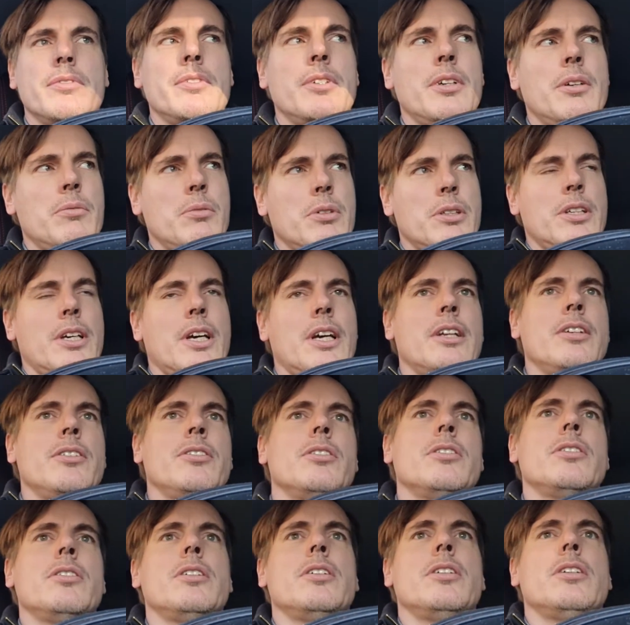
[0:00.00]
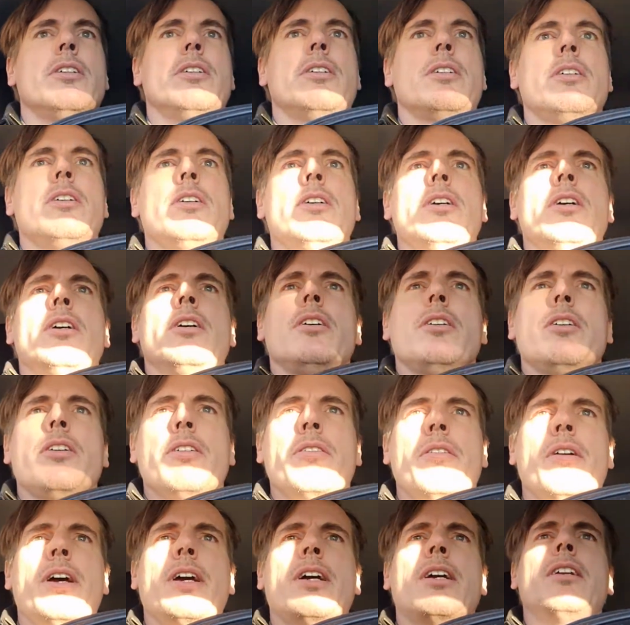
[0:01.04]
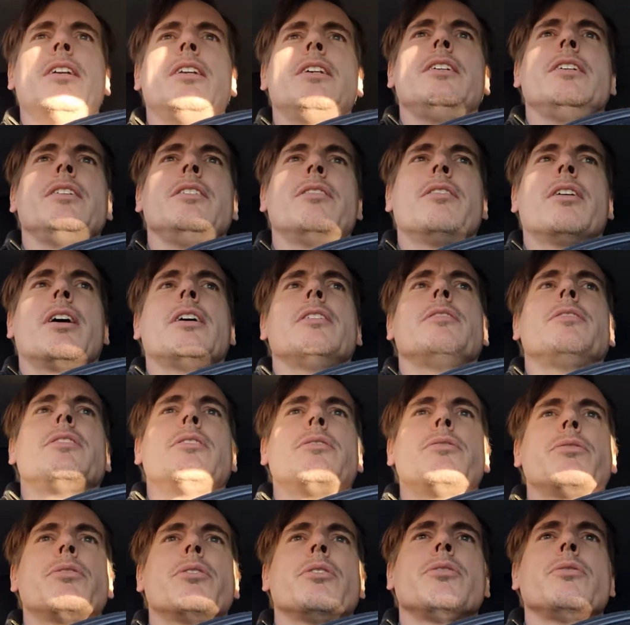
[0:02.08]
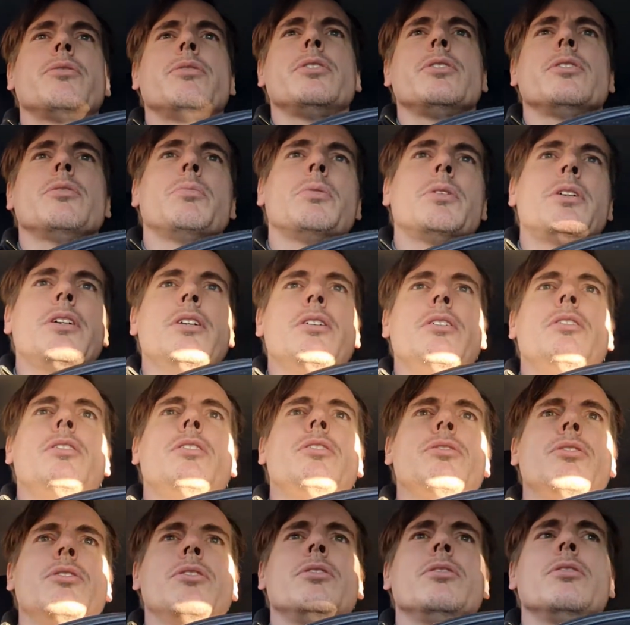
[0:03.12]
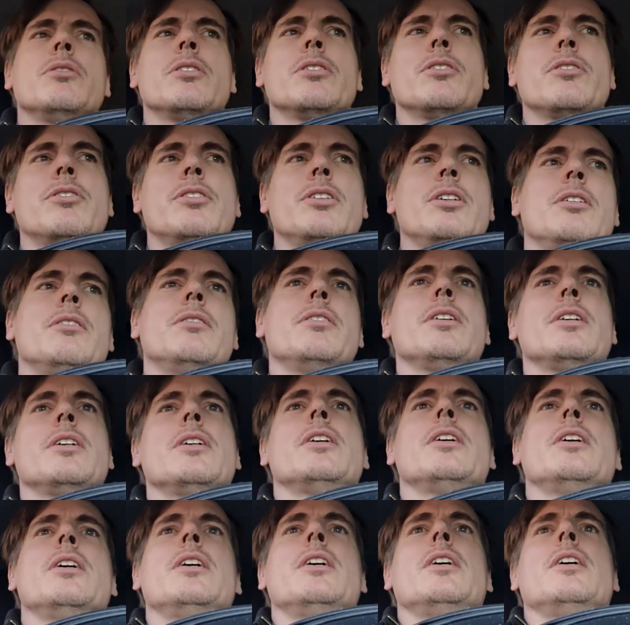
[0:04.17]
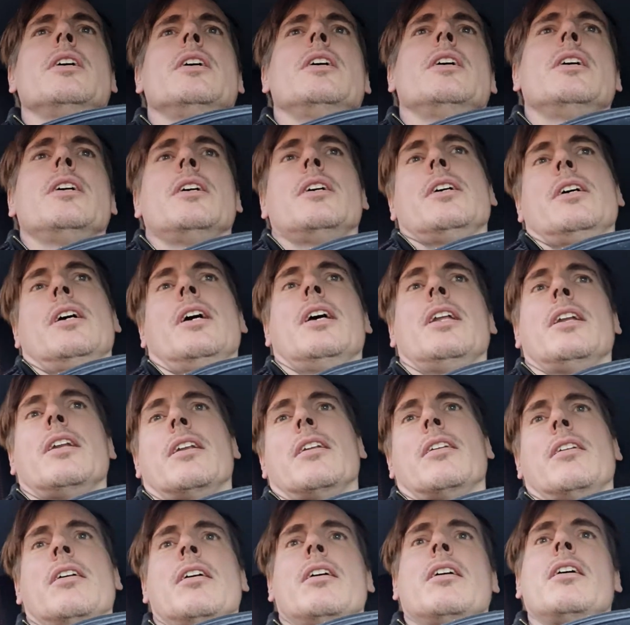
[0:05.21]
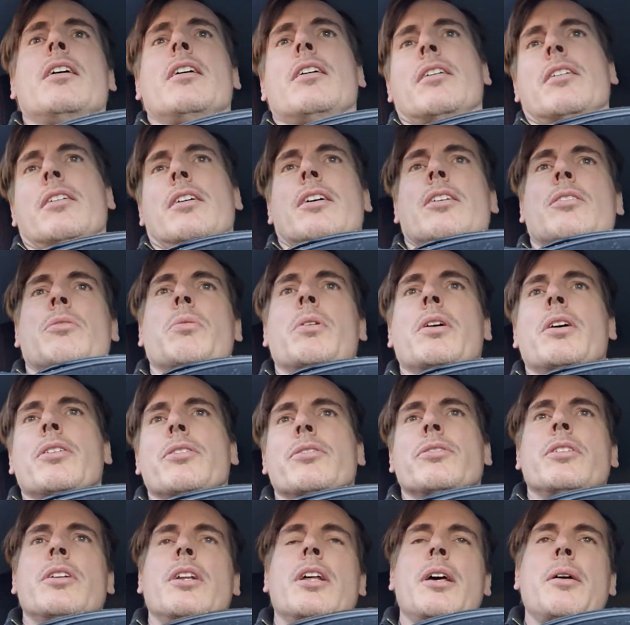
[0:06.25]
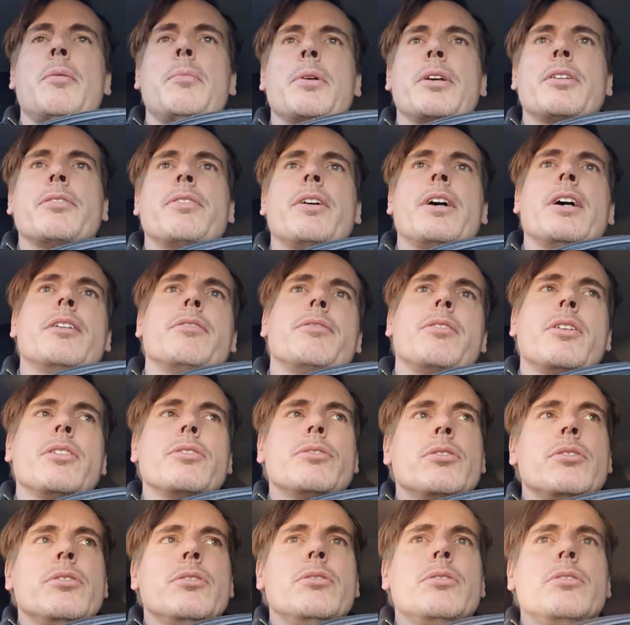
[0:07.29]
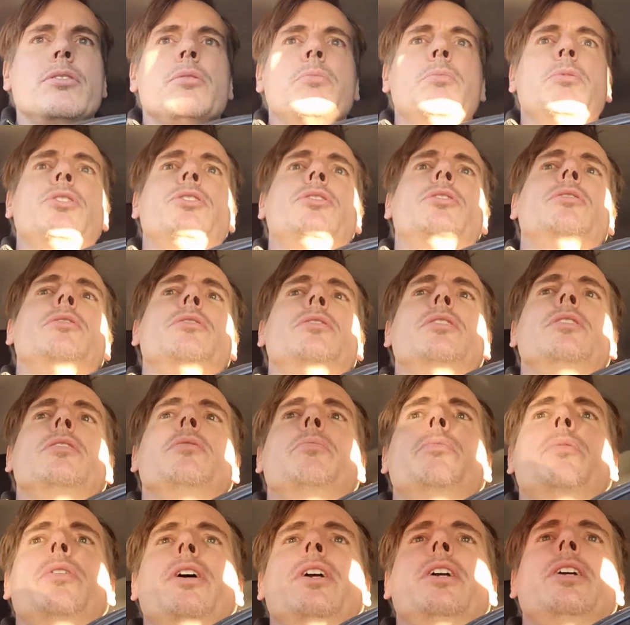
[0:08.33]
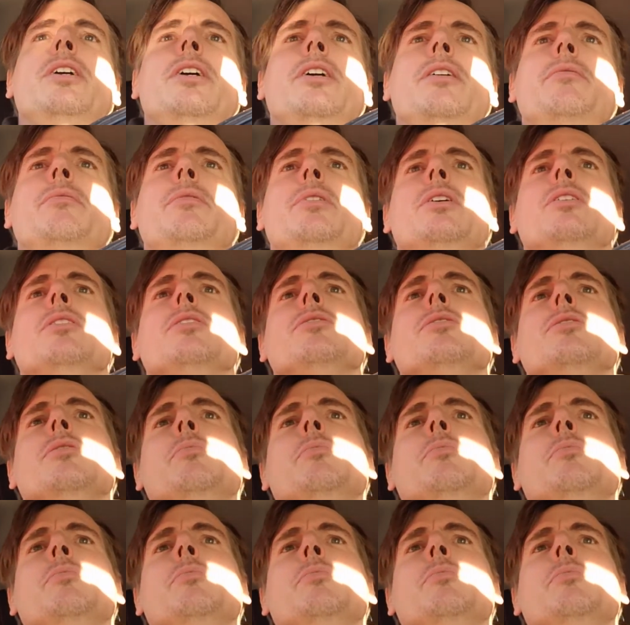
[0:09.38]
with the engine directly driving the front wheels, but they are also doing the steering, and as well as in the MX-5 also doing the majority of braking, because the